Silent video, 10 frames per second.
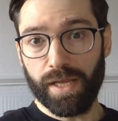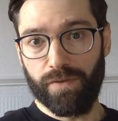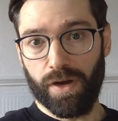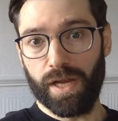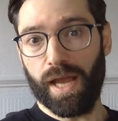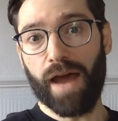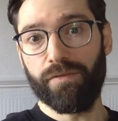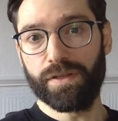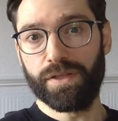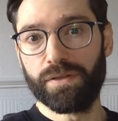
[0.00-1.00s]
very
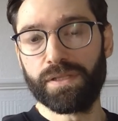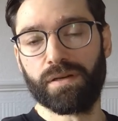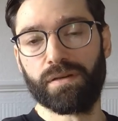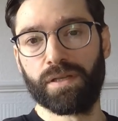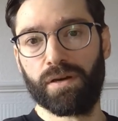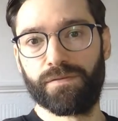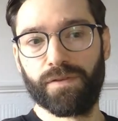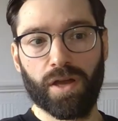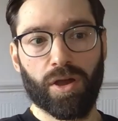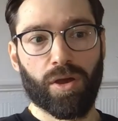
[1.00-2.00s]
avid users of
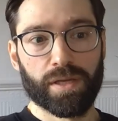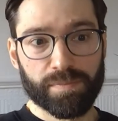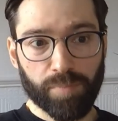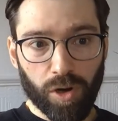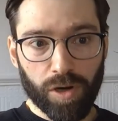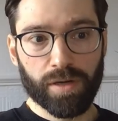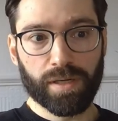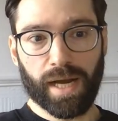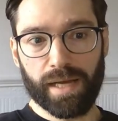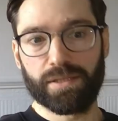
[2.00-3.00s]
smaller
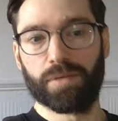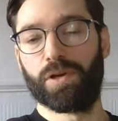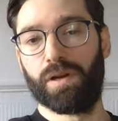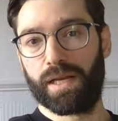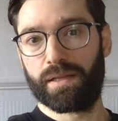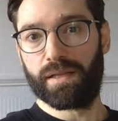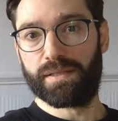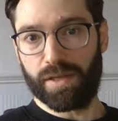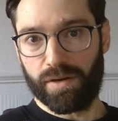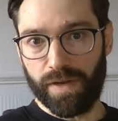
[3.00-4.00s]
custom collected
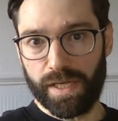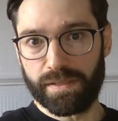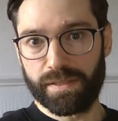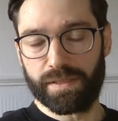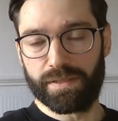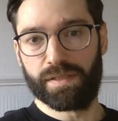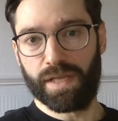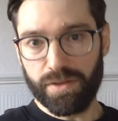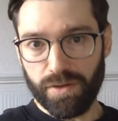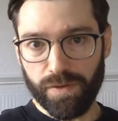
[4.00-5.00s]
surveys, such as
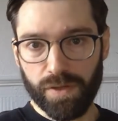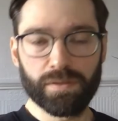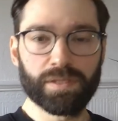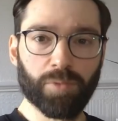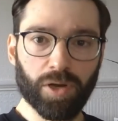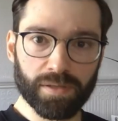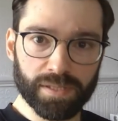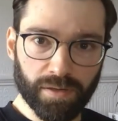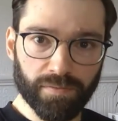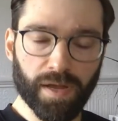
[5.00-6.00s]
interviews, smaller
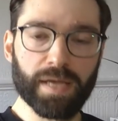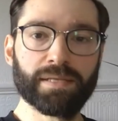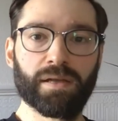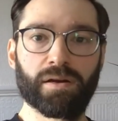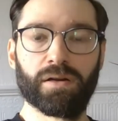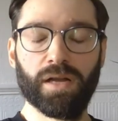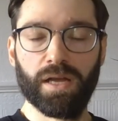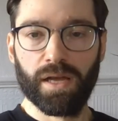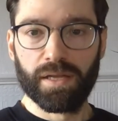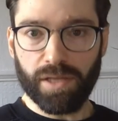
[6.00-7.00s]
surveys that are
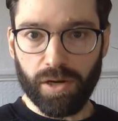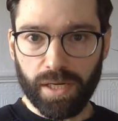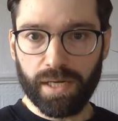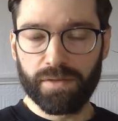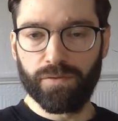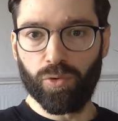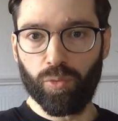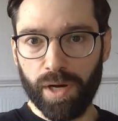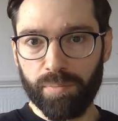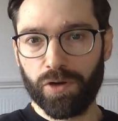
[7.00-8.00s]
targeted for
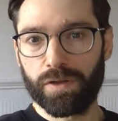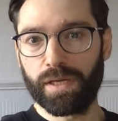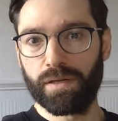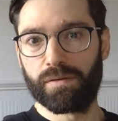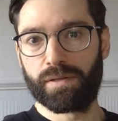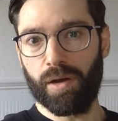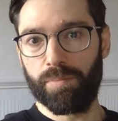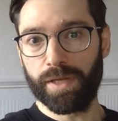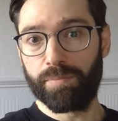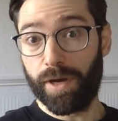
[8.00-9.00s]
one particular
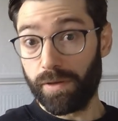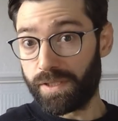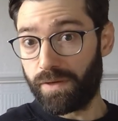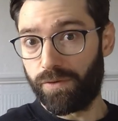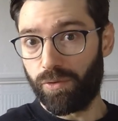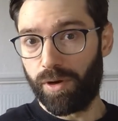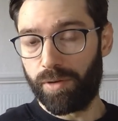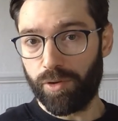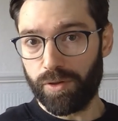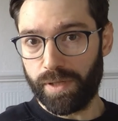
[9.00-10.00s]
topic, but also for
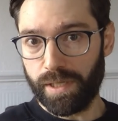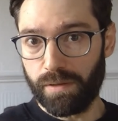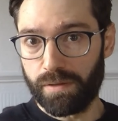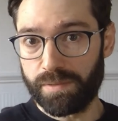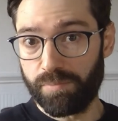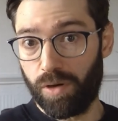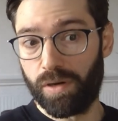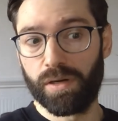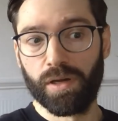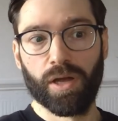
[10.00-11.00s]
one particular
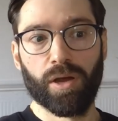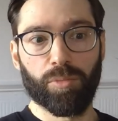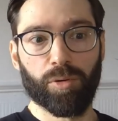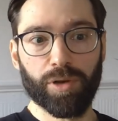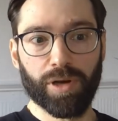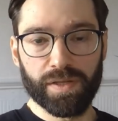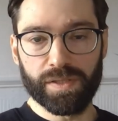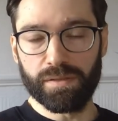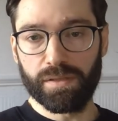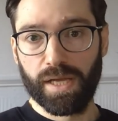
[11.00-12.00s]
smaller population.